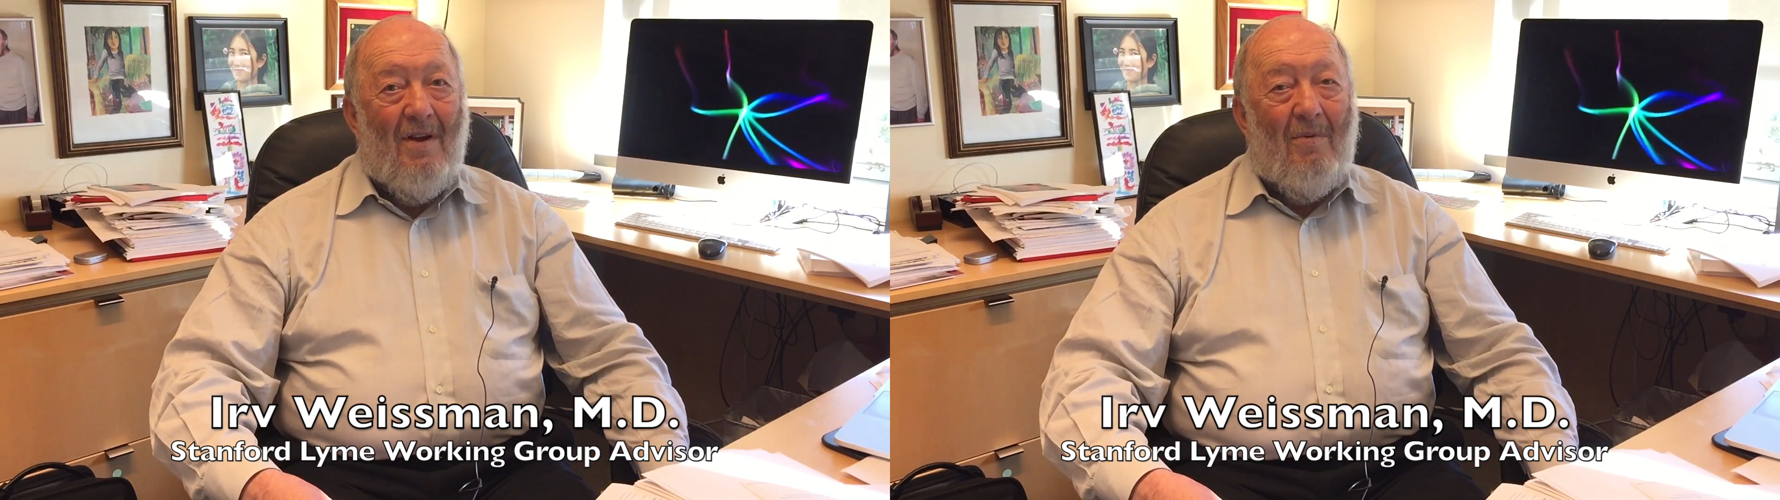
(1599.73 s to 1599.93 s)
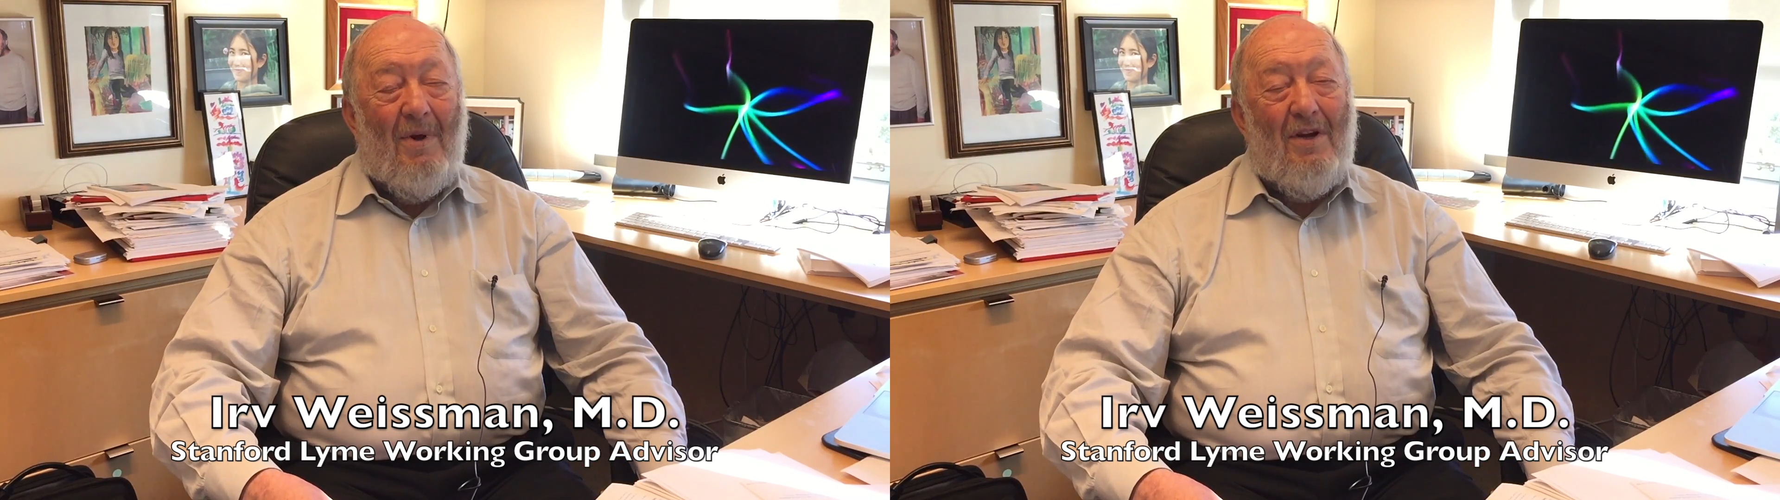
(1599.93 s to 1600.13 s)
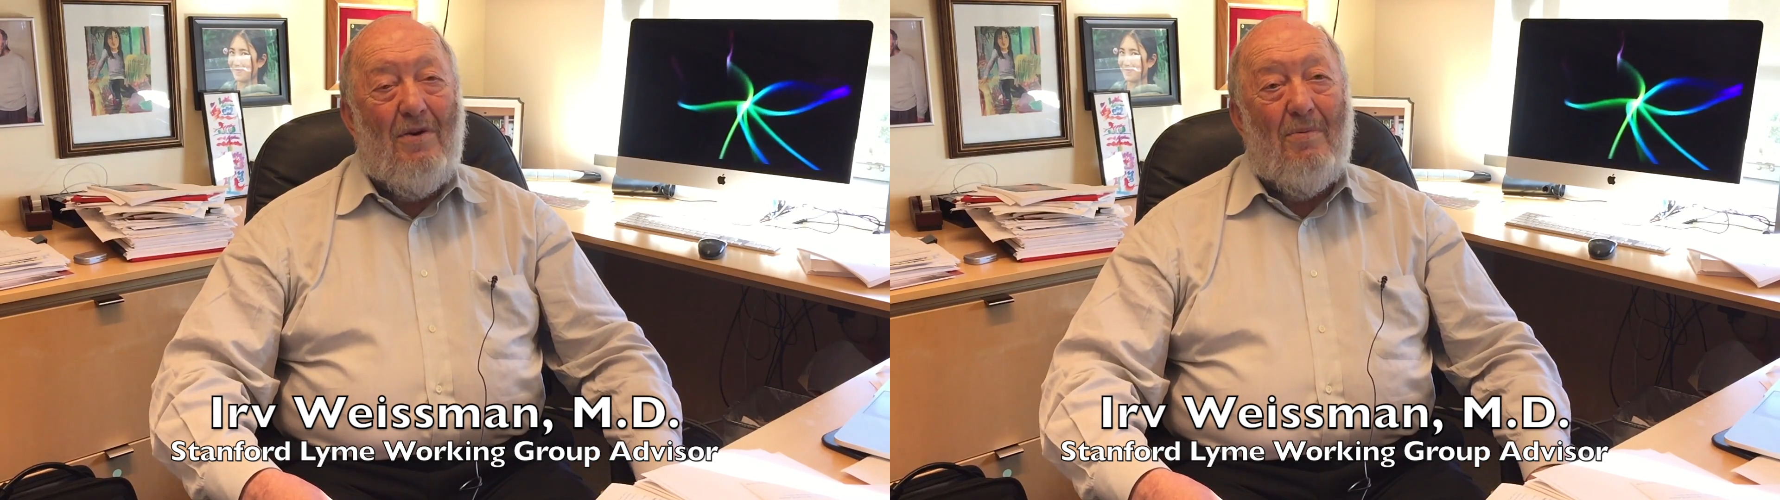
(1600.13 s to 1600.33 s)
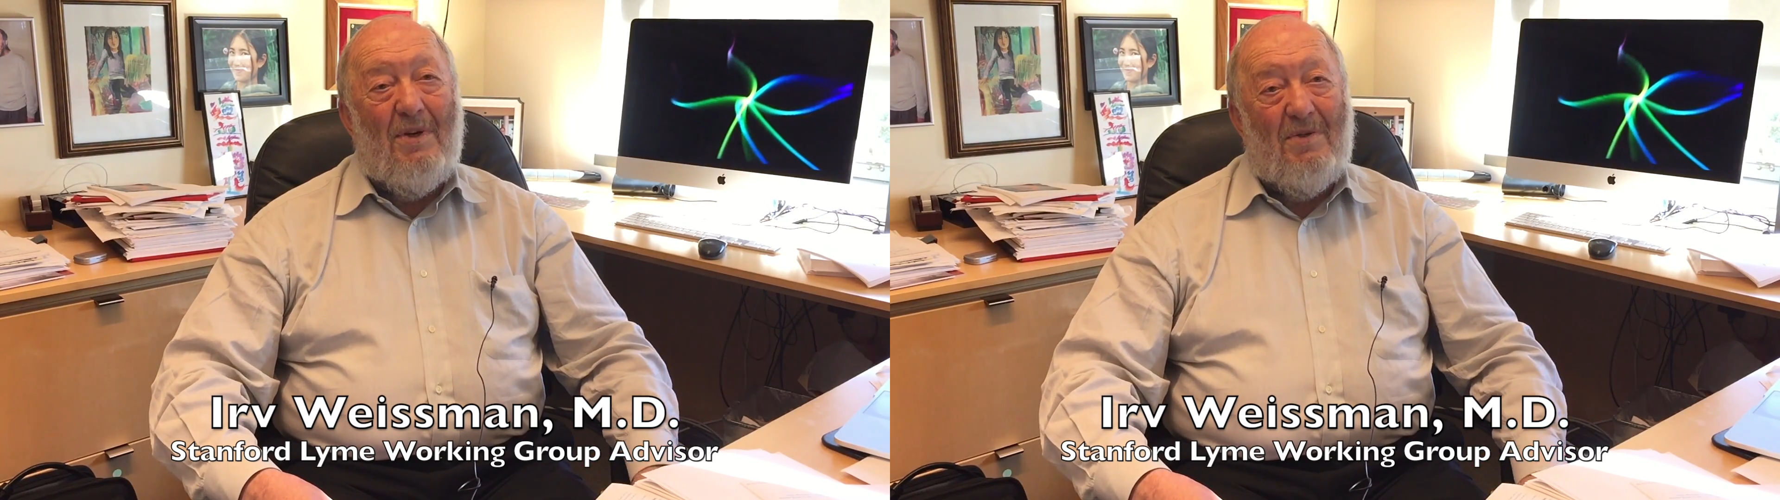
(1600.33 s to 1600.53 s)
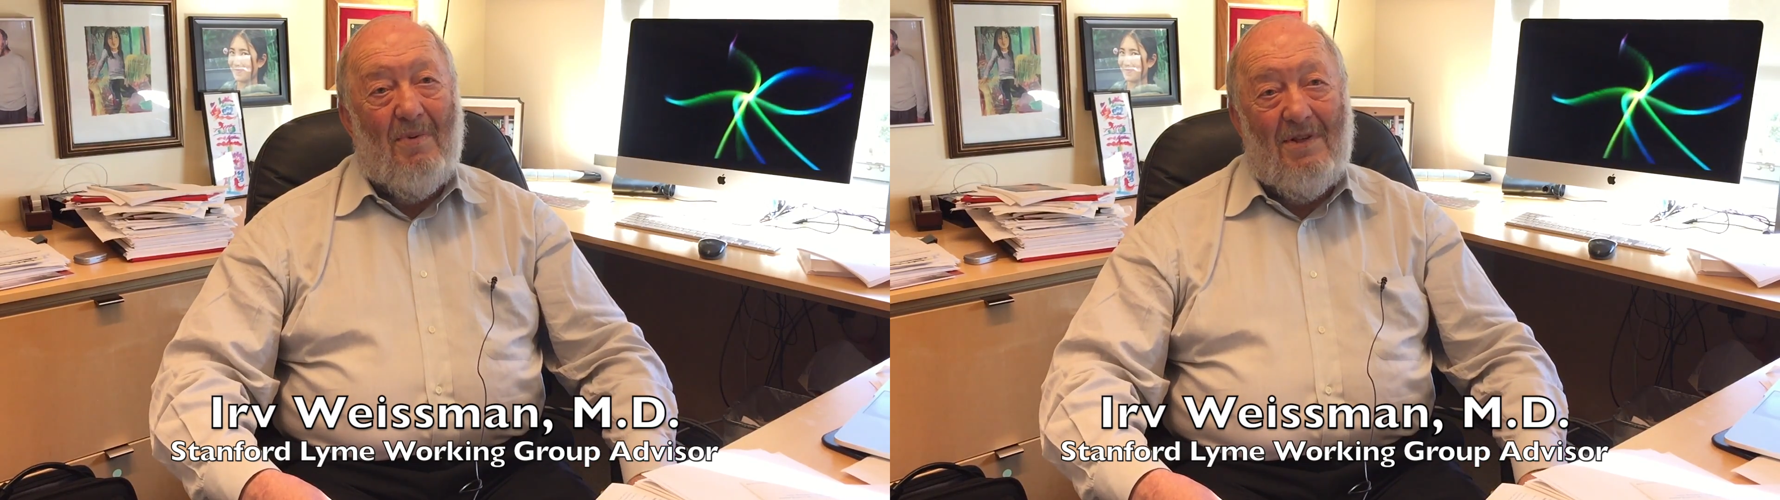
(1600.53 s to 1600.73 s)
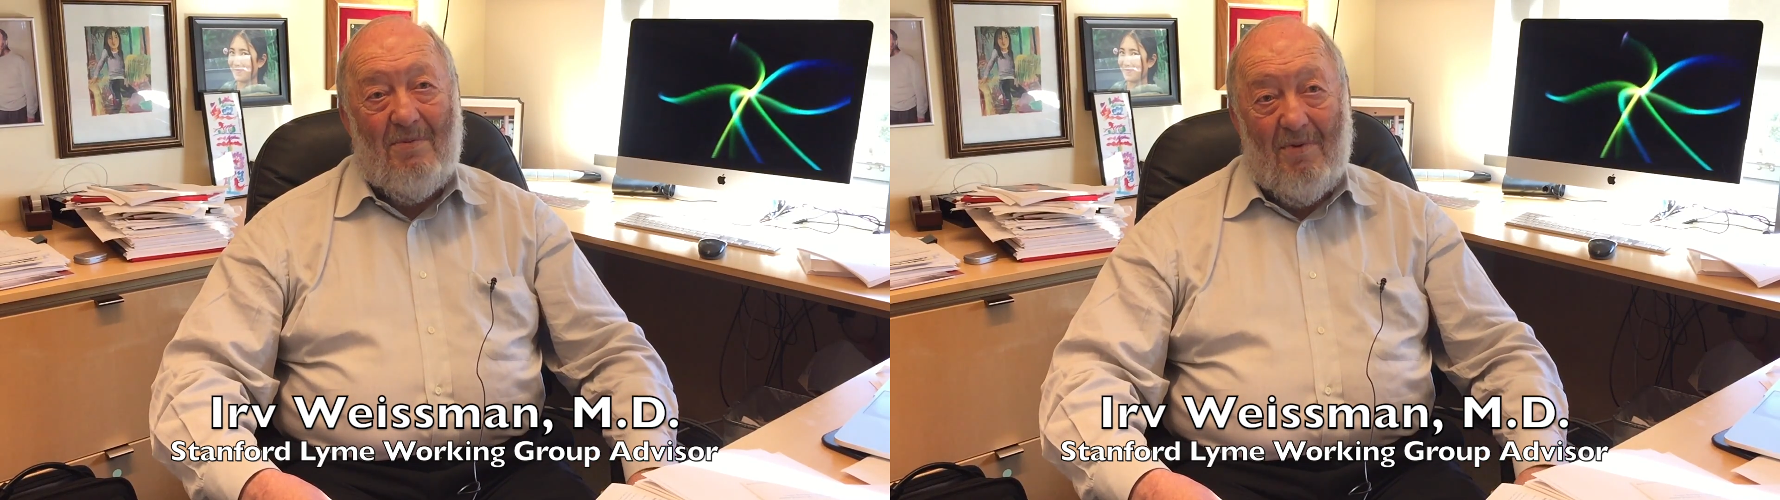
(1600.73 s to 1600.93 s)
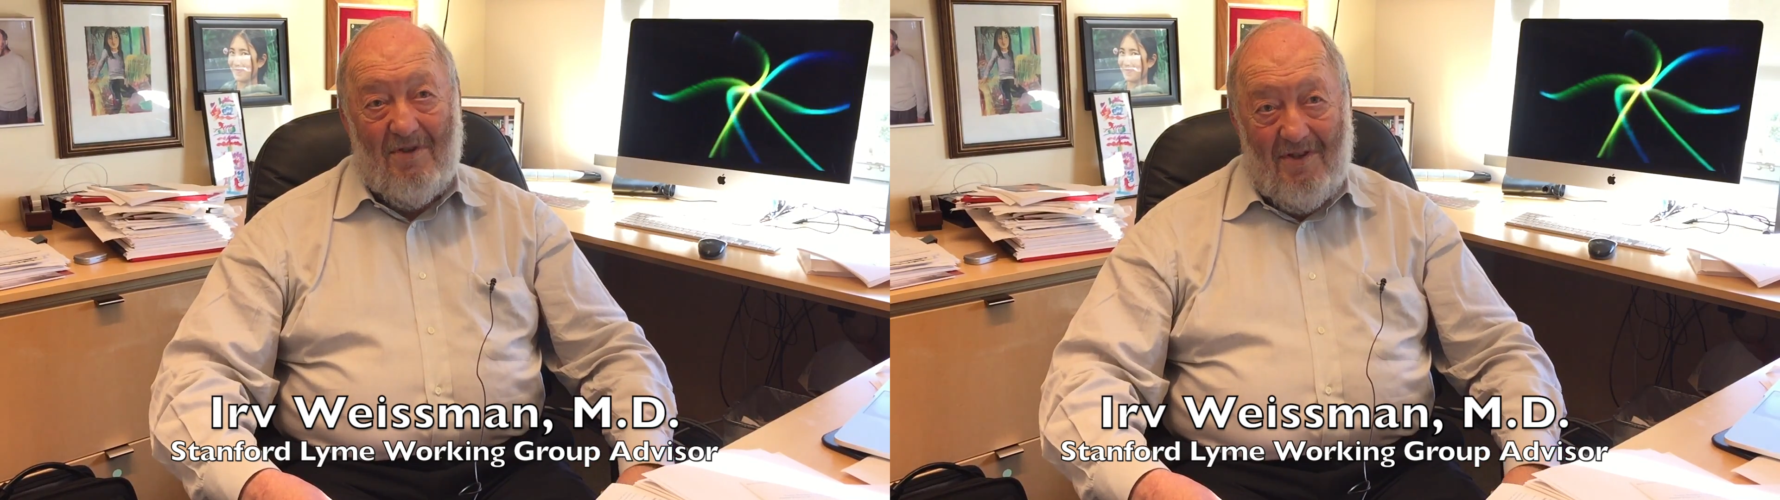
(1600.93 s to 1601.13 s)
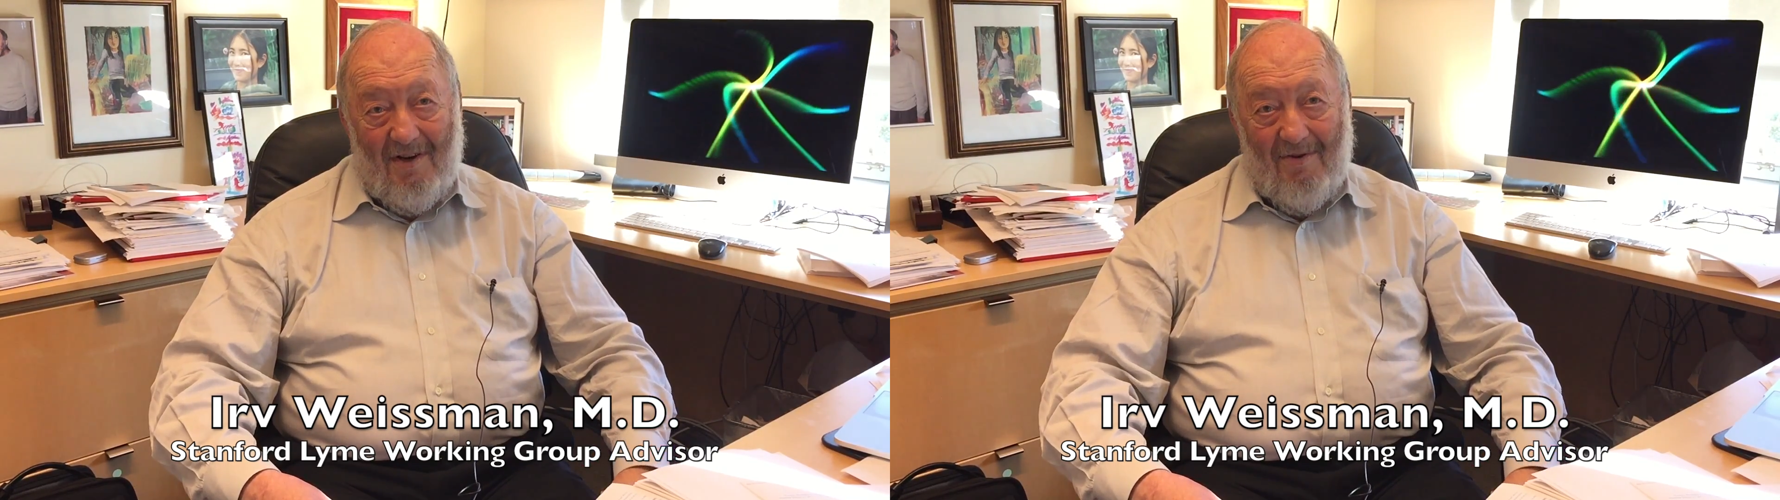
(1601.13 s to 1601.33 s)
we knew which ones were
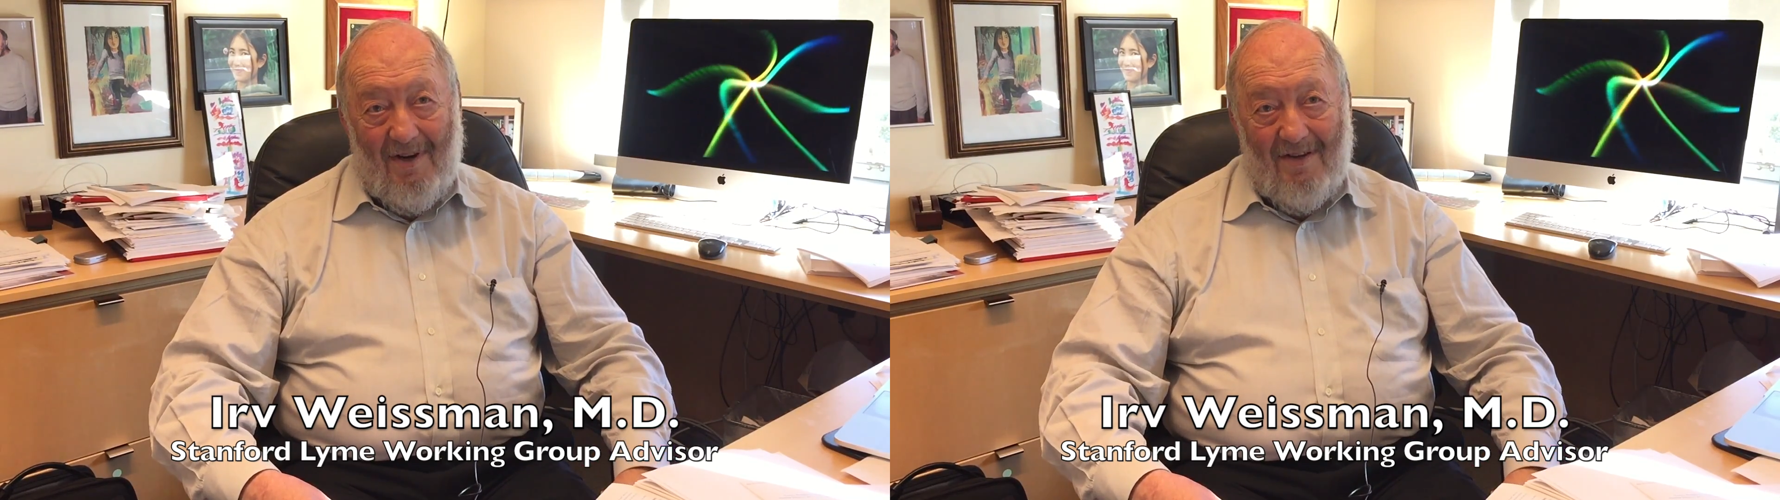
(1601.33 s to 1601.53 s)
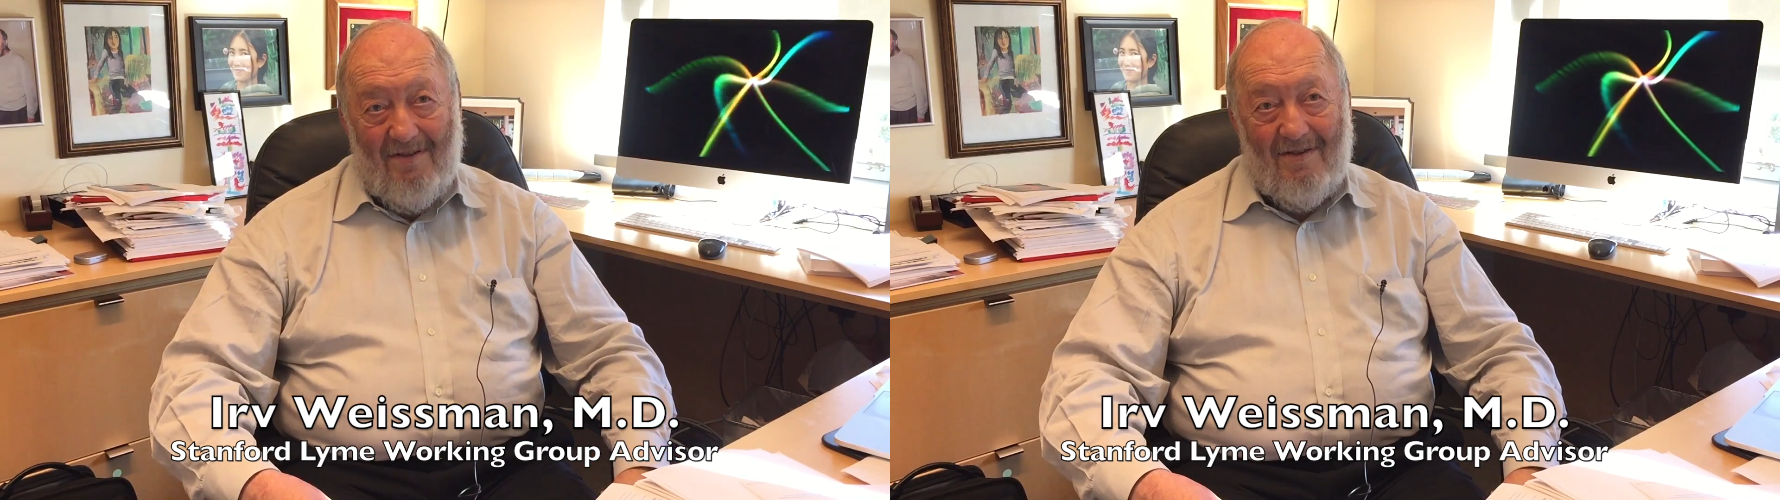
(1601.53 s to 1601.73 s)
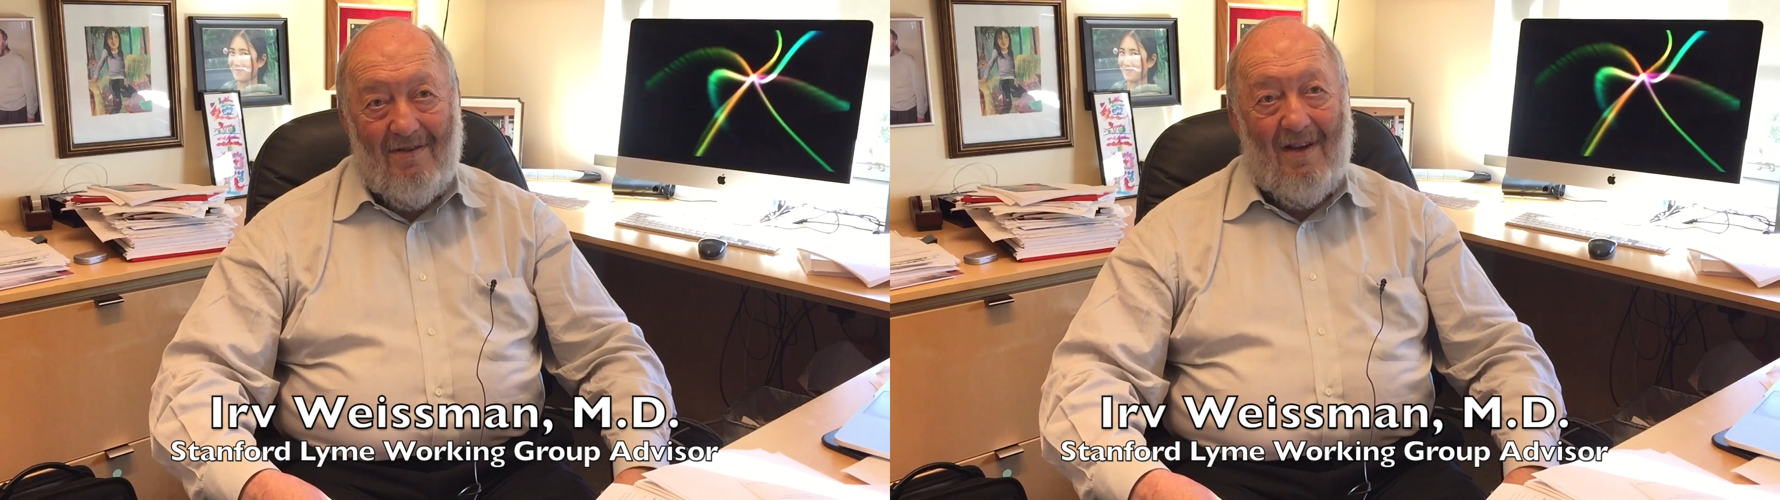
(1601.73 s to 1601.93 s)
serious